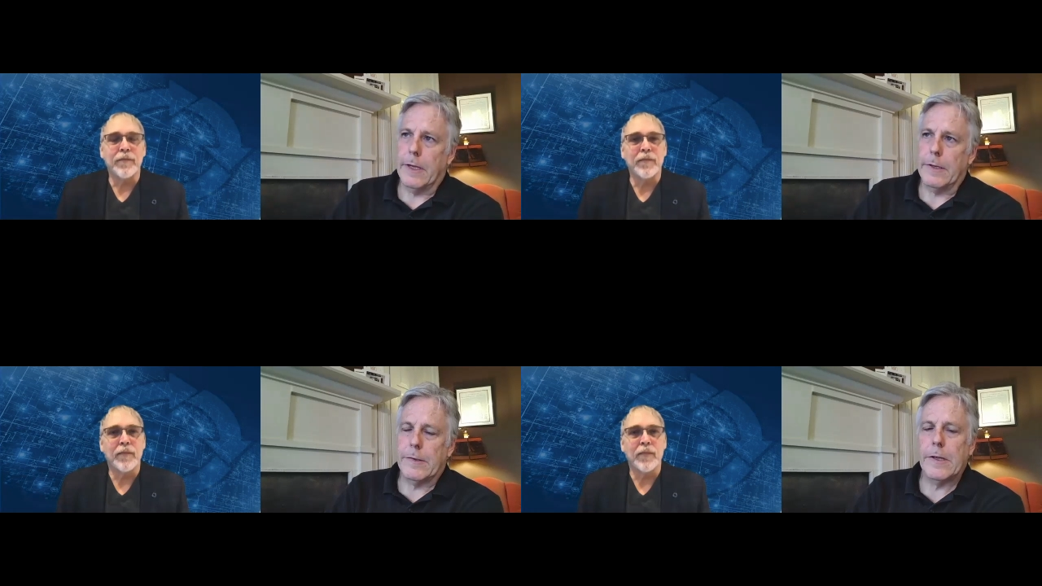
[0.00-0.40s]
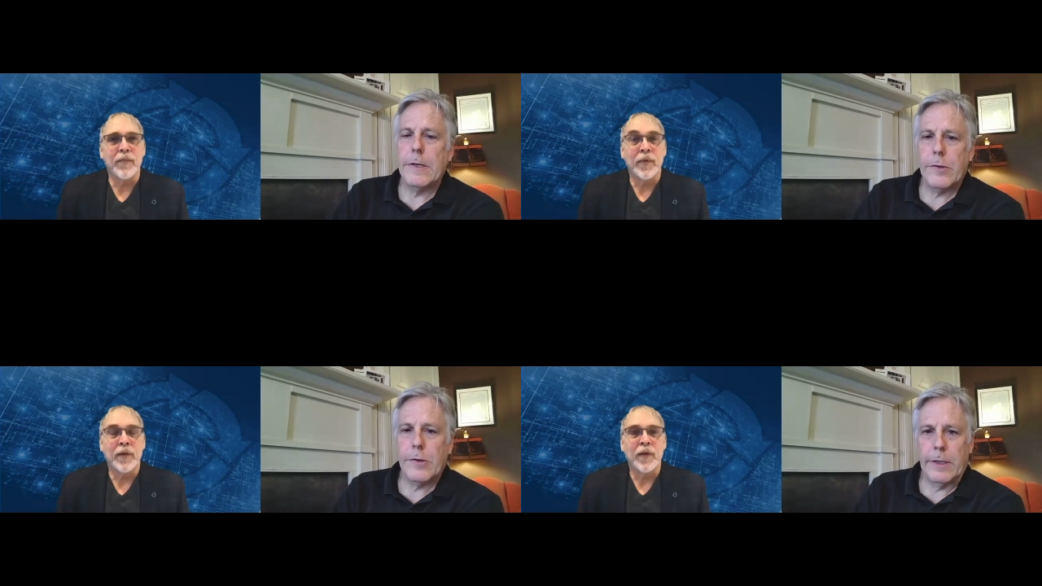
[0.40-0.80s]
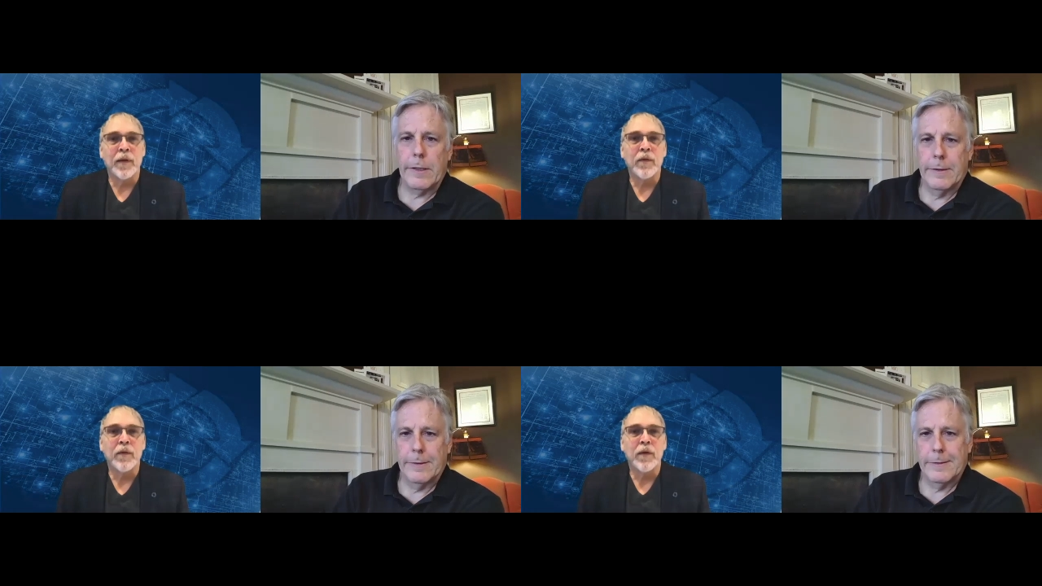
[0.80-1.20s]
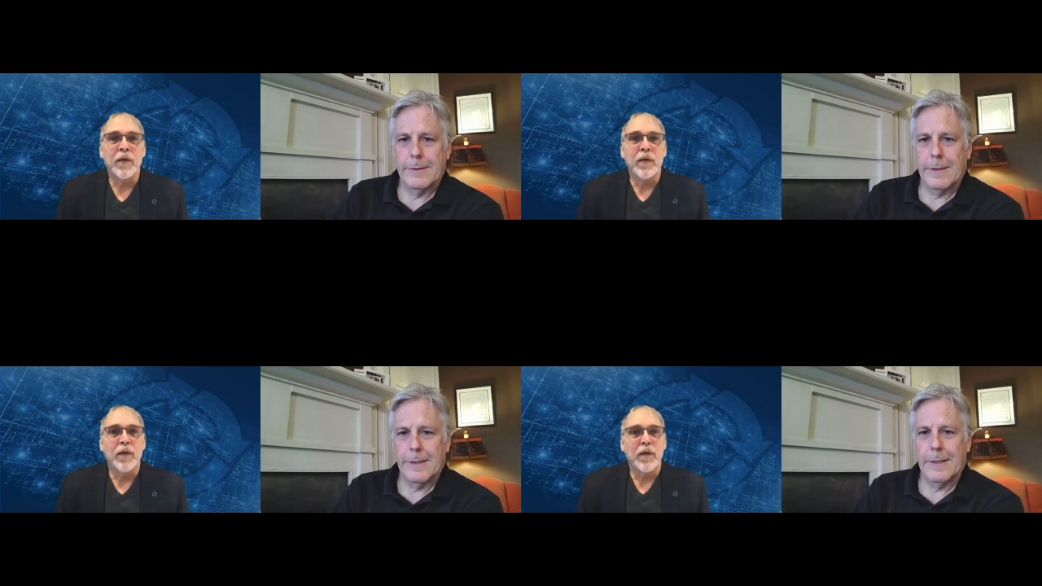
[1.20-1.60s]
Speaker 1: teaching
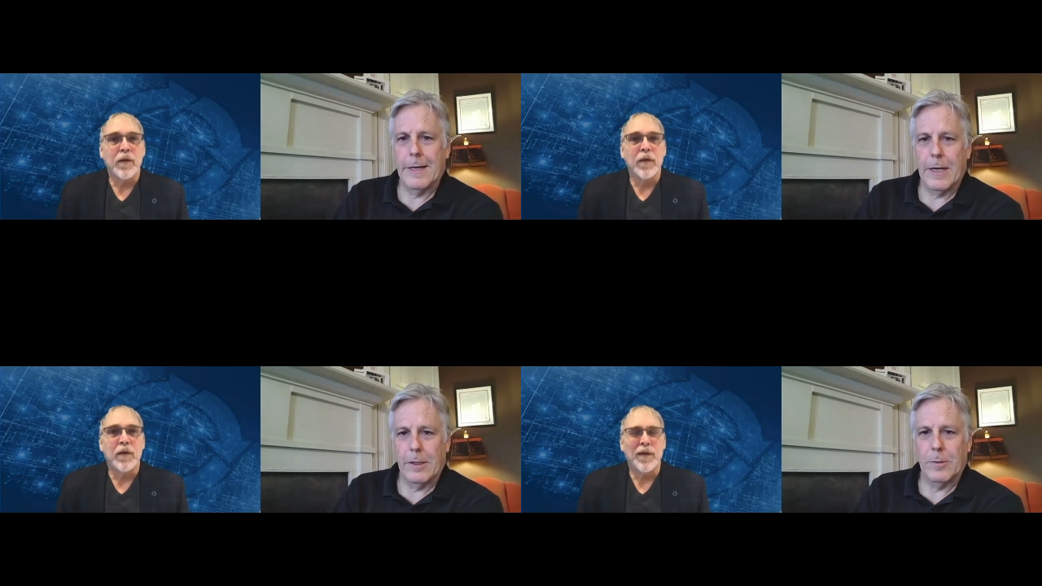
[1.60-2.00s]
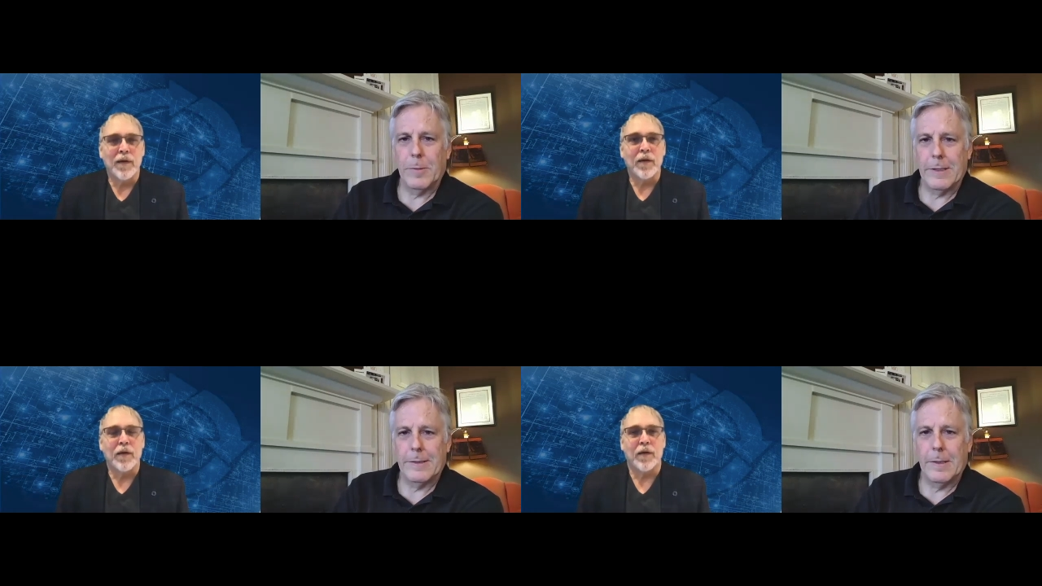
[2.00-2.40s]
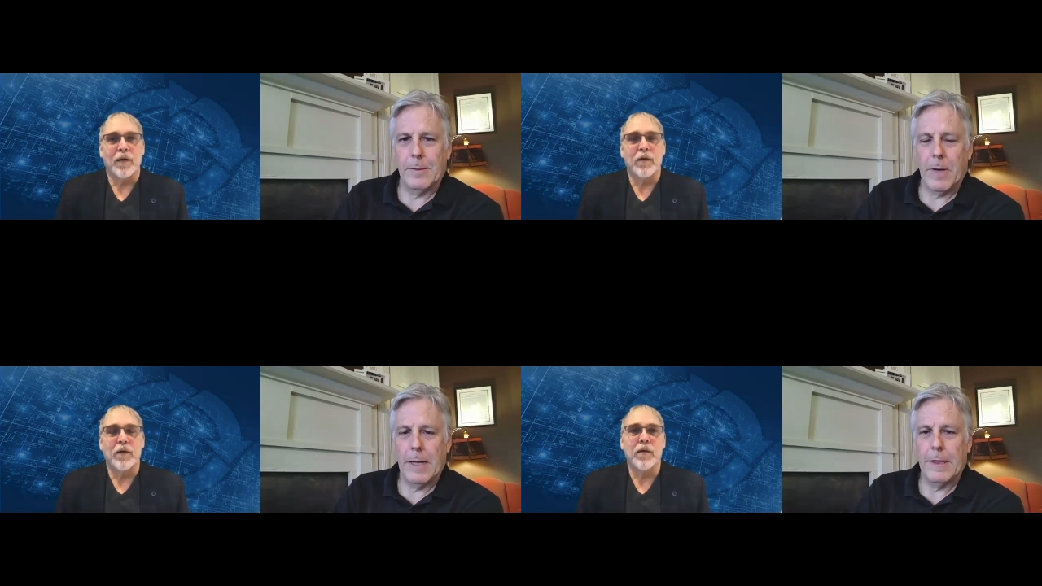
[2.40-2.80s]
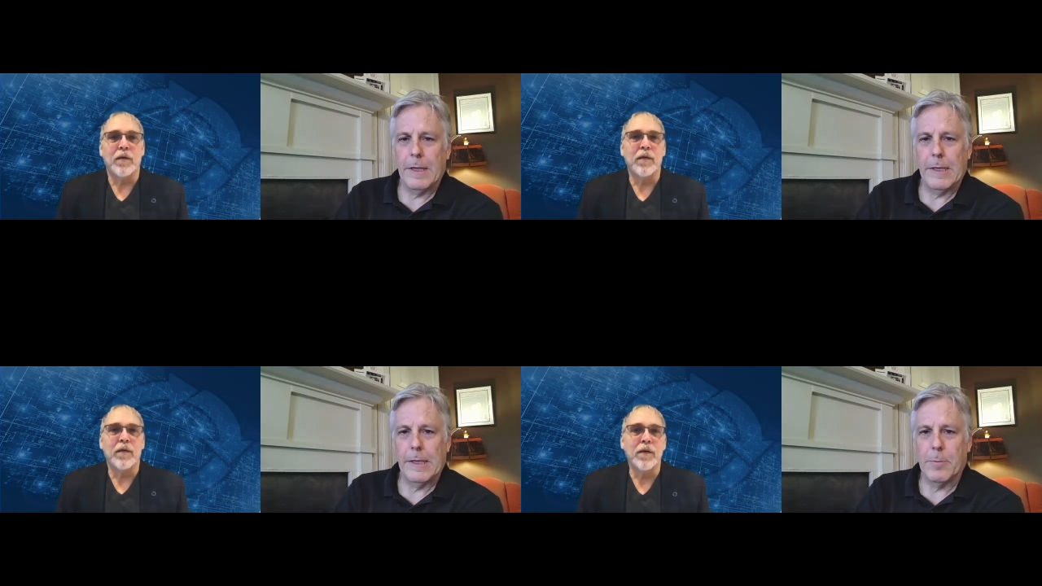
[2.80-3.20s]
element in my
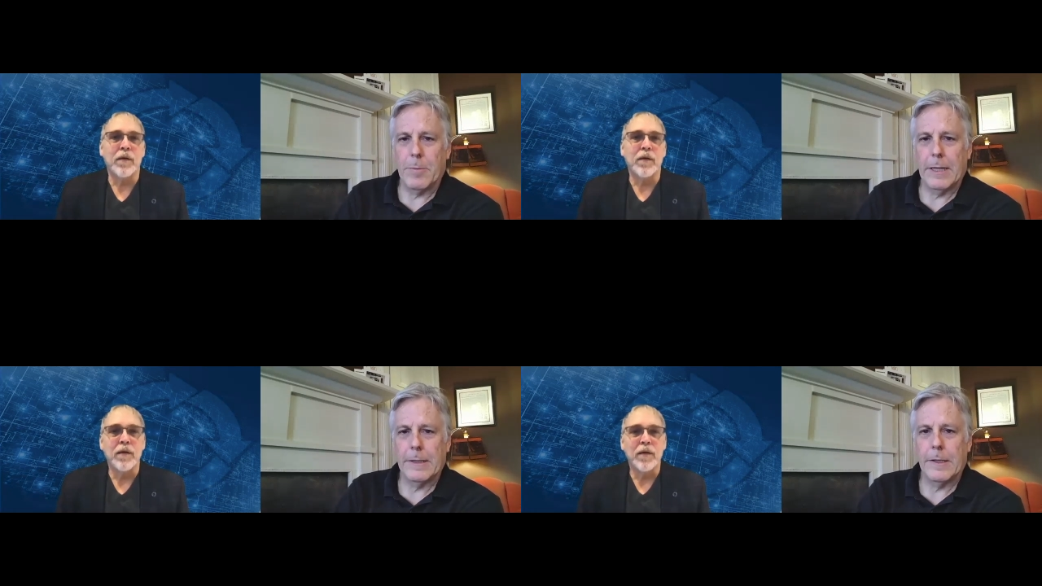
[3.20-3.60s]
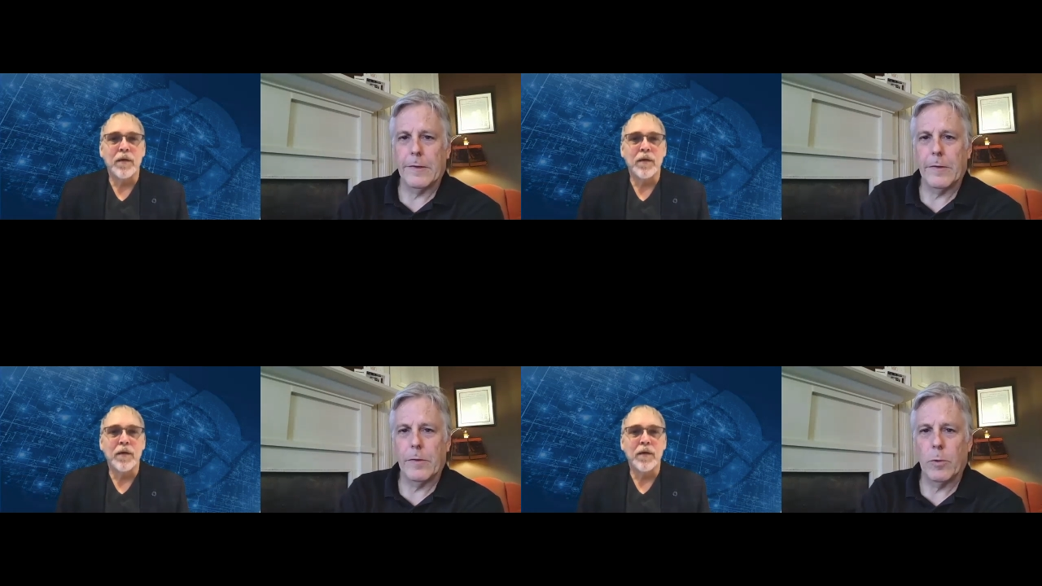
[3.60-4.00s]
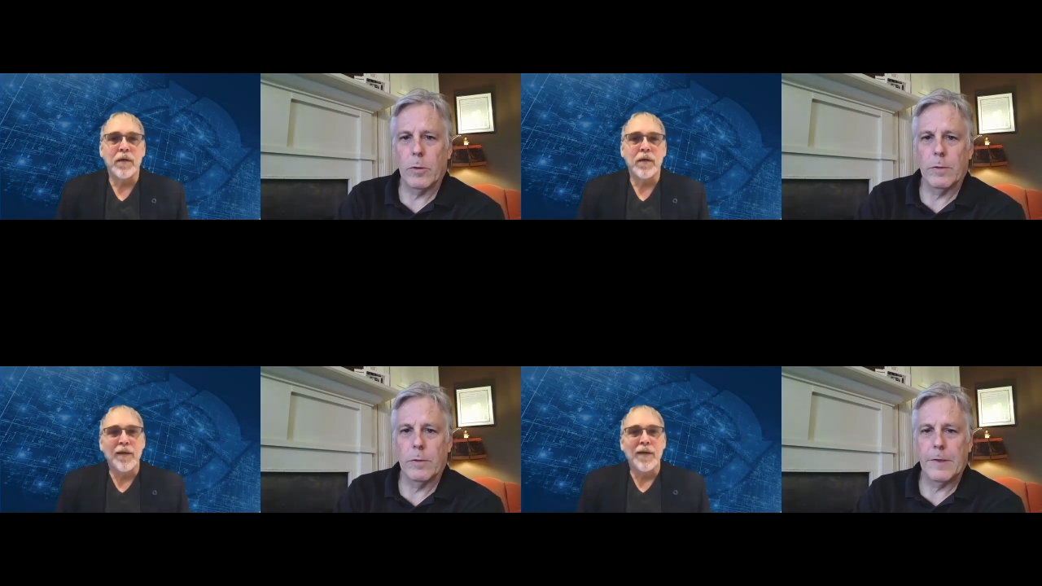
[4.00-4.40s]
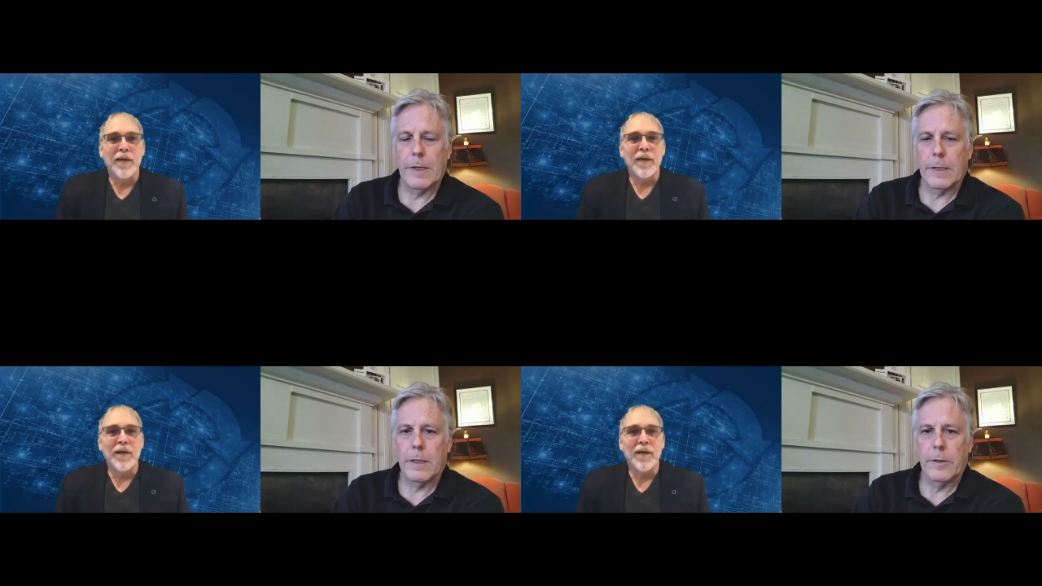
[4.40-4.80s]
thinking about this, the role of
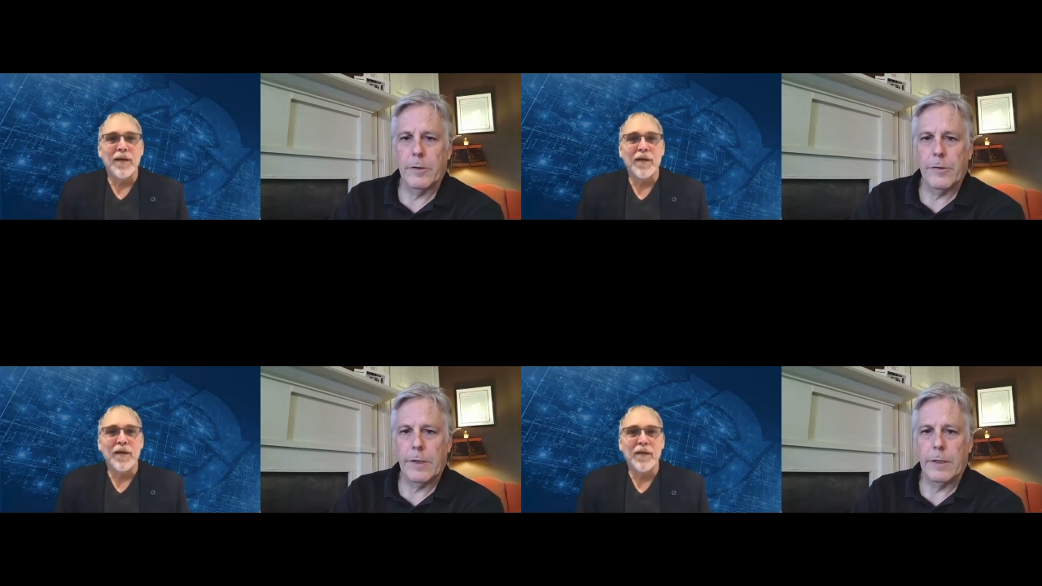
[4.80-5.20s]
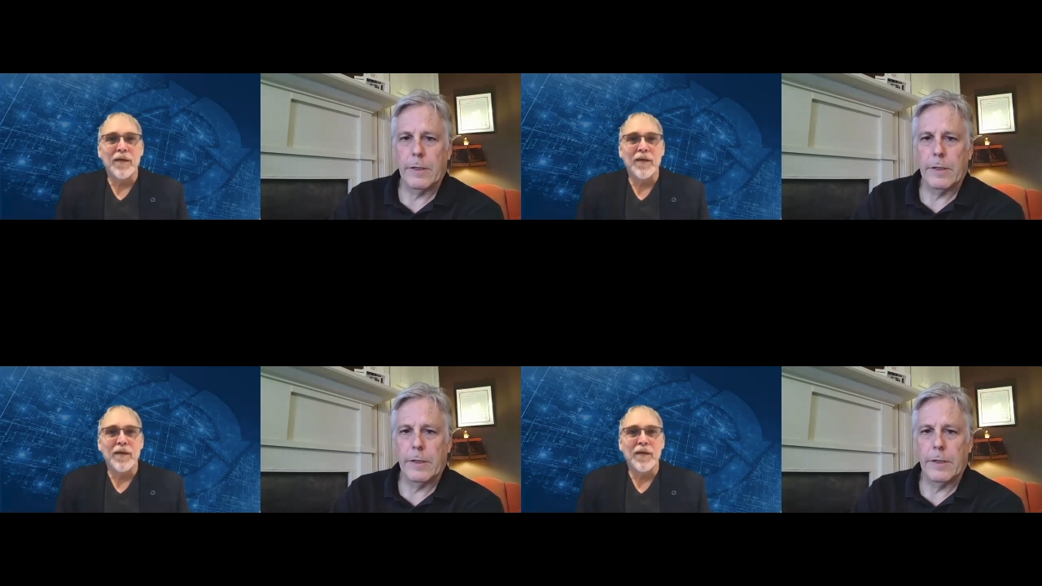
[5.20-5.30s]
technology in